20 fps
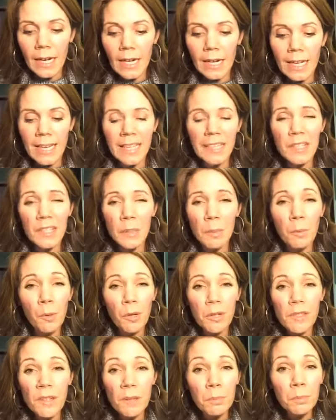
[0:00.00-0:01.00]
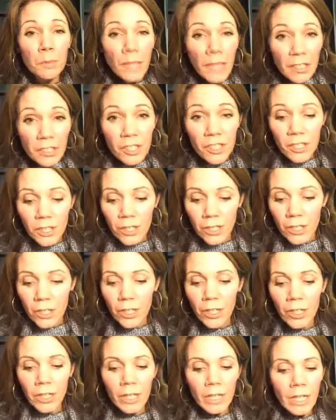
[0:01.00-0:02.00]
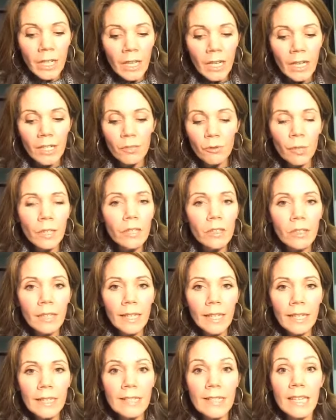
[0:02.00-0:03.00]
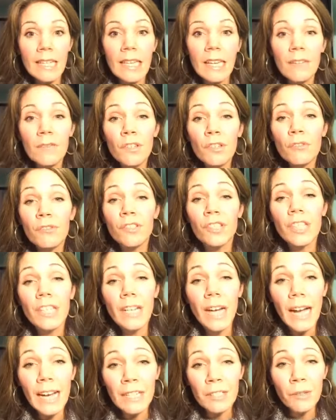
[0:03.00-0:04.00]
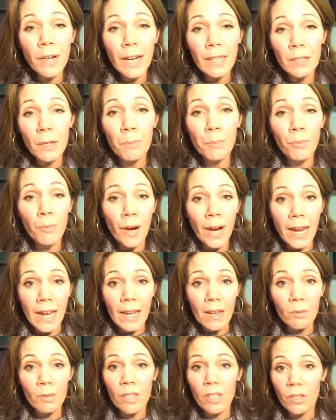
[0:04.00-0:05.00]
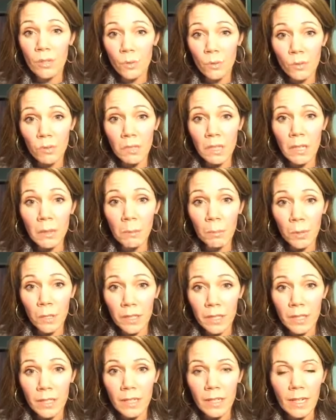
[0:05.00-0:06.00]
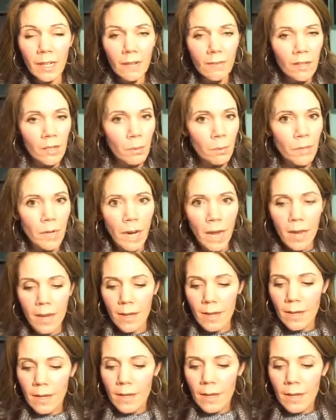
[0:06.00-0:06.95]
It supports our blood sugar, adrenal glands, and gives your GI tract a break, which is really important. Give it a break.